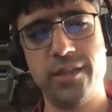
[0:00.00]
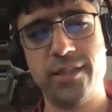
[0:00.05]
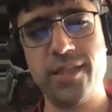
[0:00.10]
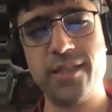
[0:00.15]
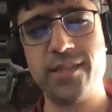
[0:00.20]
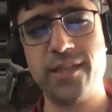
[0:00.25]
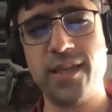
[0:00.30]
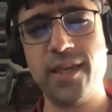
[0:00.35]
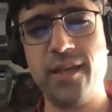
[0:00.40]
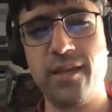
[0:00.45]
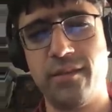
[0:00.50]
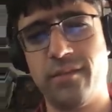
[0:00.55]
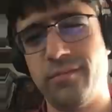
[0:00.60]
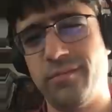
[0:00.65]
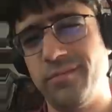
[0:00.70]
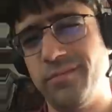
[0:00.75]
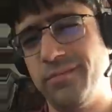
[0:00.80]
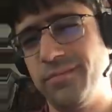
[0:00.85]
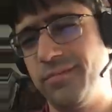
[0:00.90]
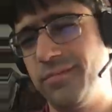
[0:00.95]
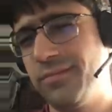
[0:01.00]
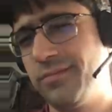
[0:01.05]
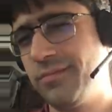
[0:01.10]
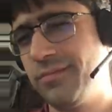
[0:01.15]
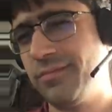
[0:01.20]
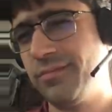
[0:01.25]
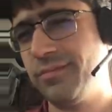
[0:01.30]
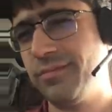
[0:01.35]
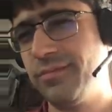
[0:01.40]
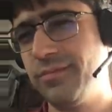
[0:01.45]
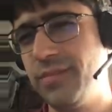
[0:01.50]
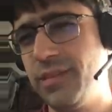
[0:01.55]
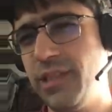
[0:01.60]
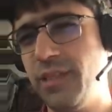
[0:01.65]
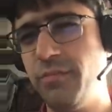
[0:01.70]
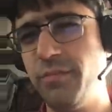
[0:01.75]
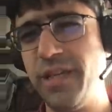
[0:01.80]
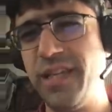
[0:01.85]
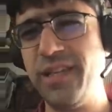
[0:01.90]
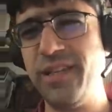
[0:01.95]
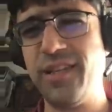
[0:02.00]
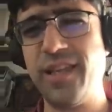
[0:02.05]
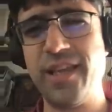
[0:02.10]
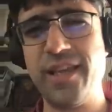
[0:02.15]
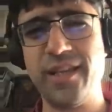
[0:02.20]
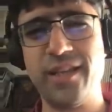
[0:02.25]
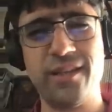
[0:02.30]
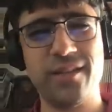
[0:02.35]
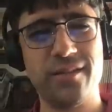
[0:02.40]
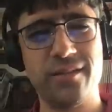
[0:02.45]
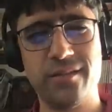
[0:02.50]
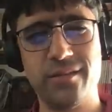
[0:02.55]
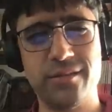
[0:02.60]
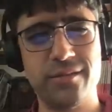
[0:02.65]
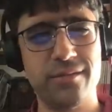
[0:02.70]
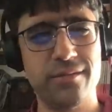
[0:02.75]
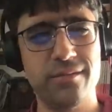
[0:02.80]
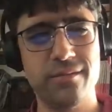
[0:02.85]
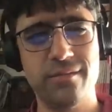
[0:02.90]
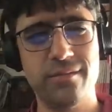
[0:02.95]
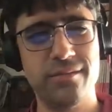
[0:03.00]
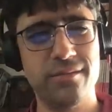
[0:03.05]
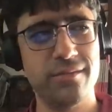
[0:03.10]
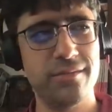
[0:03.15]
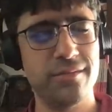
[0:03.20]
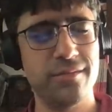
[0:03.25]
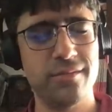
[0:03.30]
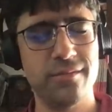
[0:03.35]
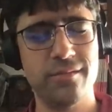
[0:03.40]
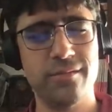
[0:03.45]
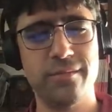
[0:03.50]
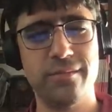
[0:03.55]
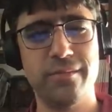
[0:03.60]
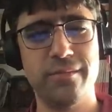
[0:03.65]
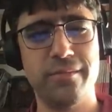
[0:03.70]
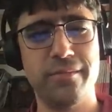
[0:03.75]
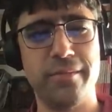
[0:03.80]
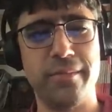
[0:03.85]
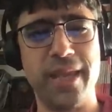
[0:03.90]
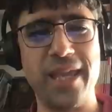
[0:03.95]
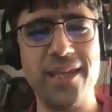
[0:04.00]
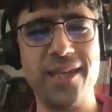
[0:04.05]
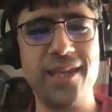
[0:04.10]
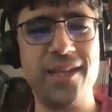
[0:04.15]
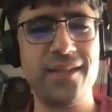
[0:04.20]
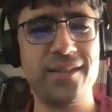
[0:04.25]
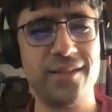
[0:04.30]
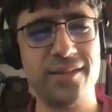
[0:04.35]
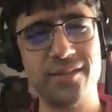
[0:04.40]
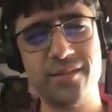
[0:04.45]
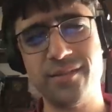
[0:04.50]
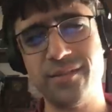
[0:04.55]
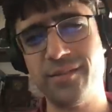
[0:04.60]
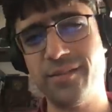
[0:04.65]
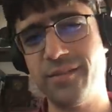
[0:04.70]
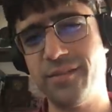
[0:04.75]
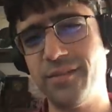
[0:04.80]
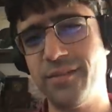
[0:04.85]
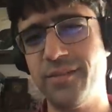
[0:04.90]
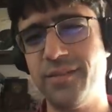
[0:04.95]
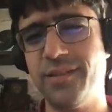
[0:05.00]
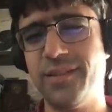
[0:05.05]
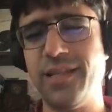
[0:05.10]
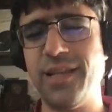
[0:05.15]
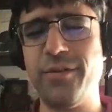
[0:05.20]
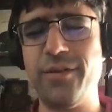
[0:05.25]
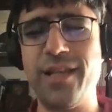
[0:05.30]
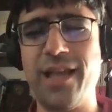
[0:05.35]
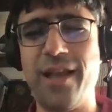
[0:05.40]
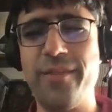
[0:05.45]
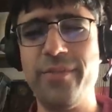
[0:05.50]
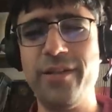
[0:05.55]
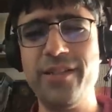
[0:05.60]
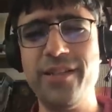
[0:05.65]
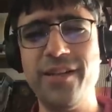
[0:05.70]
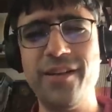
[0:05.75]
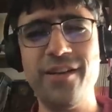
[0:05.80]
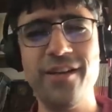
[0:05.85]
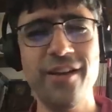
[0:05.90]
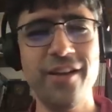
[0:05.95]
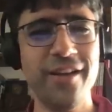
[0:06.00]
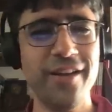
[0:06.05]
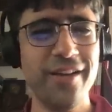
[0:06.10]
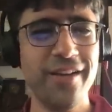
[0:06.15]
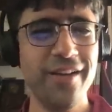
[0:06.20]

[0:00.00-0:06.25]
is this it? Did we, like, make it? Is that what happened here?